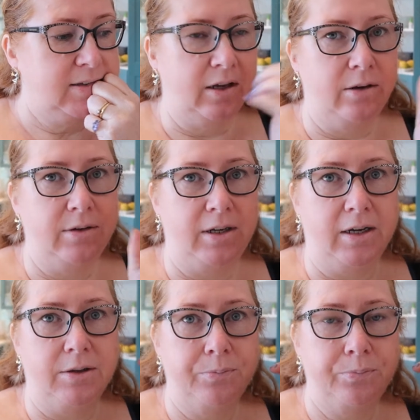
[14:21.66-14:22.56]
So
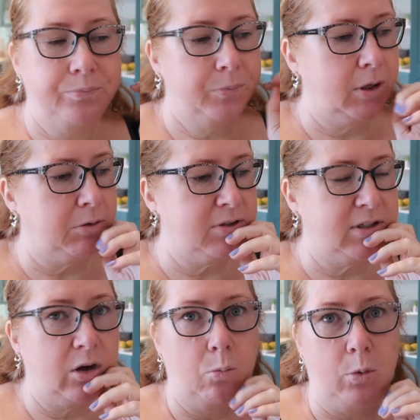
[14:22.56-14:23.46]
yeah, they'll
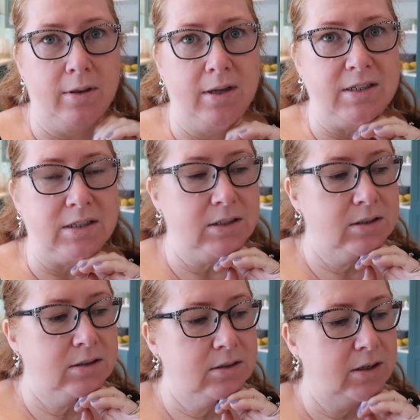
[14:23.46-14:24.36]
just go up when they're
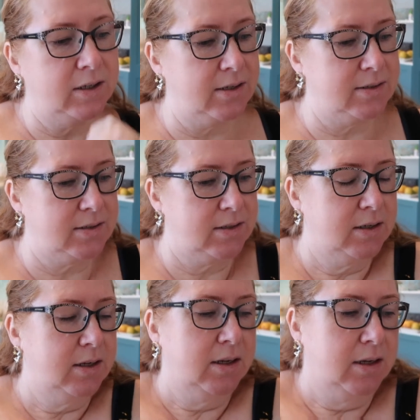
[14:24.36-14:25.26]
done, I guess.
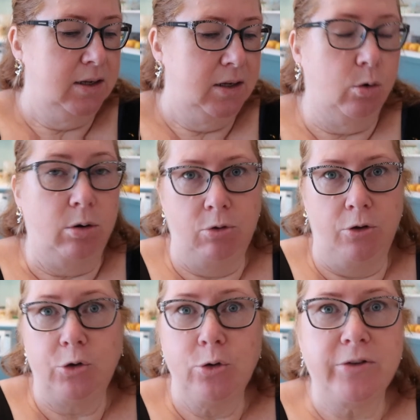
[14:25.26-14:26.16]
Well, not
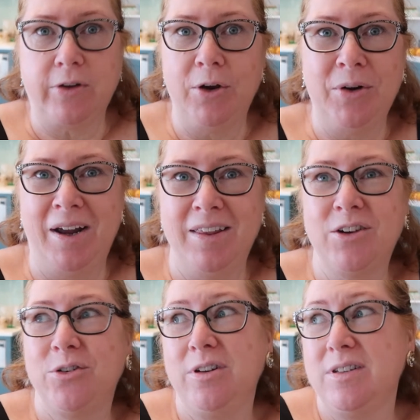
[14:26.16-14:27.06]
on the cruise though, and the
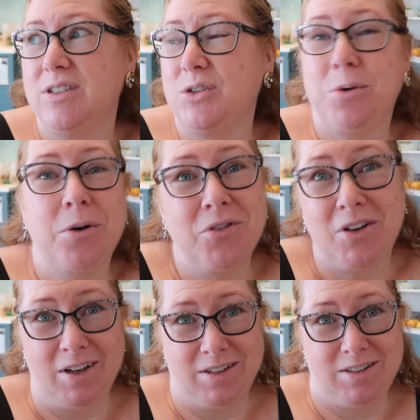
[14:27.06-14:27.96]
cruise is 12
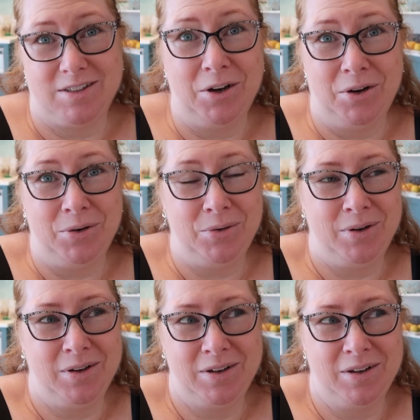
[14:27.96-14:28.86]
nights, so
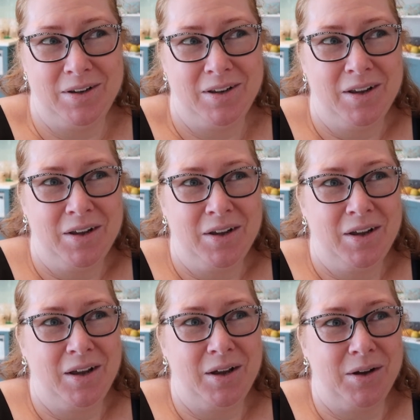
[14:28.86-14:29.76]

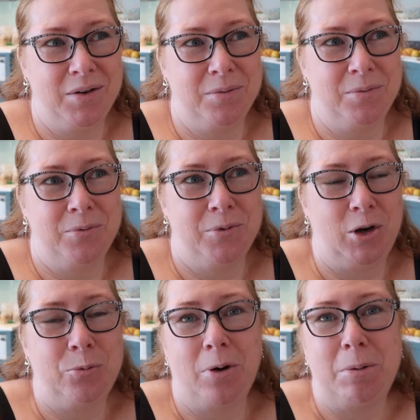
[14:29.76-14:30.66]
what
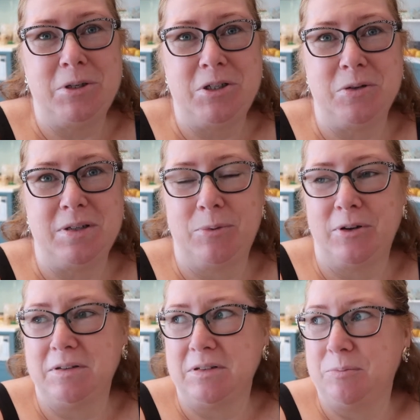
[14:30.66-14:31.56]
I'll probably do is
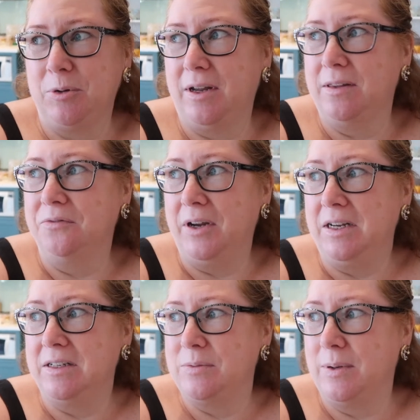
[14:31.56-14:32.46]
possibly spread out the
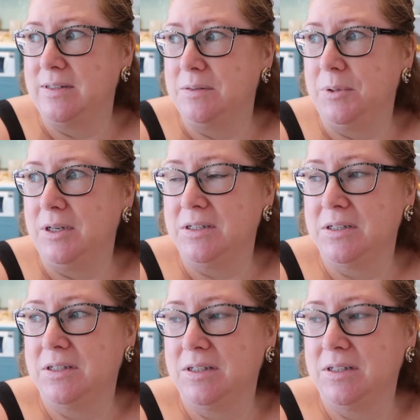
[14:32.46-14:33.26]
Vegas ones a bit,